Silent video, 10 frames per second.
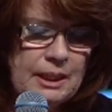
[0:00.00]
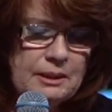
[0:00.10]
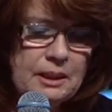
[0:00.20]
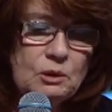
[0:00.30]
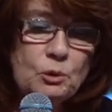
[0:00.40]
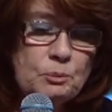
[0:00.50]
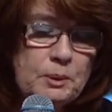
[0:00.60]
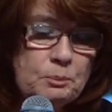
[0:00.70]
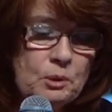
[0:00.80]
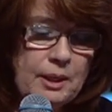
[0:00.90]
And then, Lord,
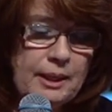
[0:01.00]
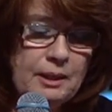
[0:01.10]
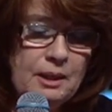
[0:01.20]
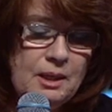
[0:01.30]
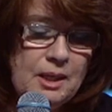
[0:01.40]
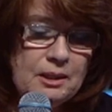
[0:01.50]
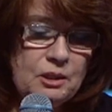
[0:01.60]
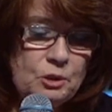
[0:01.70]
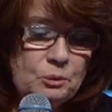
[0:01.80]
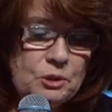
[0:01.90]
we pray that
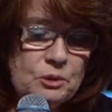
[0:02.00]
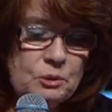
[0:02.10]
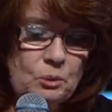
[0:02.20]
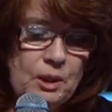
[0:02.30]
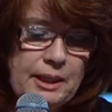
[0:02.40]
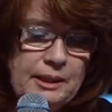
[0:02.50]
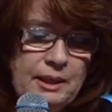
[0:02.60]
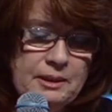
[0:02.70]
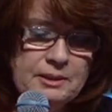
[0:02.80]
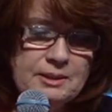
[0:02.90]
you would do the work in
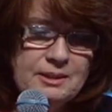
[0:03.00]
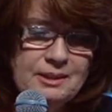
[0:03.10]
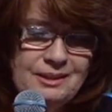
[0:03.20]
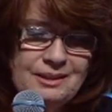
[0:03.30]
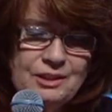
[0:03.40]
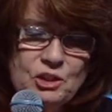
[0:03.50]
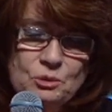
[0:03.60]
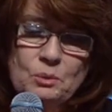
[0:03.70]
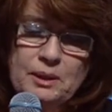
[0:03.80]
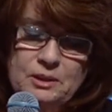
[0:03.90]
us that you
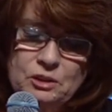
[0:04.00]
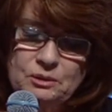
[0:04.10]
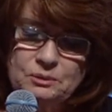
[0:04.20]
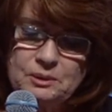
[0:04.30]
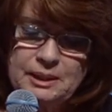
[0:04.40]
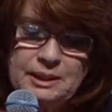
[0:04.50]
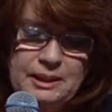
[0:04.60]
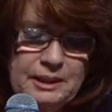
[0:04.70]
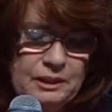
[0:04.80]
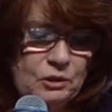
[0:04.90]
want to do
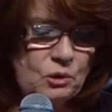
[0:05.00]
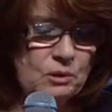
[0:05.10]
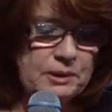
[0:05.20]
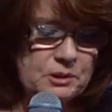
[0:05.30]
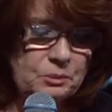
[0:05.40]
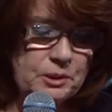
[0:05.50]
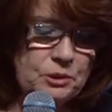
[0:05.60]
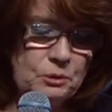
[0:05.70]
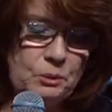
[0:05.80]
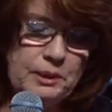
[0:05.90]
in accordance with
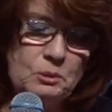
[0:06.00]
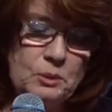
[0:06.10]
your will.